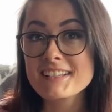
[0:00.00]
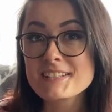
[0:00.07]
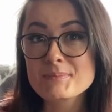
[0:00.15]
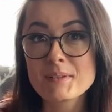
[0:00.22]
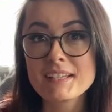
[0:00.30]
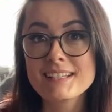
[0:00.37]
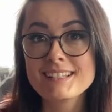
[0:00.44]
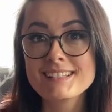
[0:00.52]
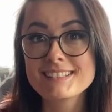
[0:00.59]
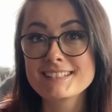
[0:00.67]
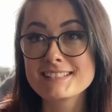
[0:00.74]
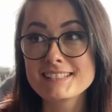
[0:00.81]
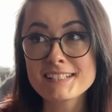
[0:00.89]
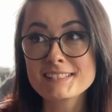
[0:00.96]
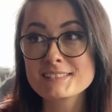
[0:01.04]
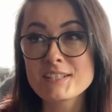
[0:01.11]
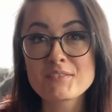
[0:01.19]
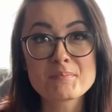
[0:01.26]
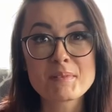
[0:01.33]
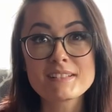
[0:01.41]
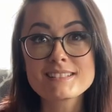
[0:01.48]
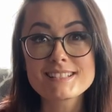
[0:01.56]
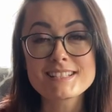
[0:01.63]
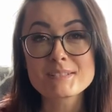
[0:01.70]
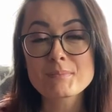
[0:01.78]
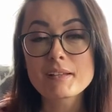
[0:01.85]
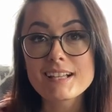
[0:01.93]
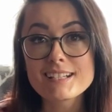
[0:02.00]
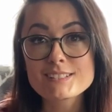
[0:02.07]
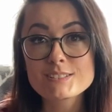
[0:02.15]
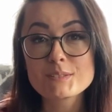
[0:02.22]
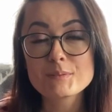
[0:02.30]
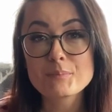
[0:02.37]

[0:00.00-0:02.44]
been 6-7 months since my last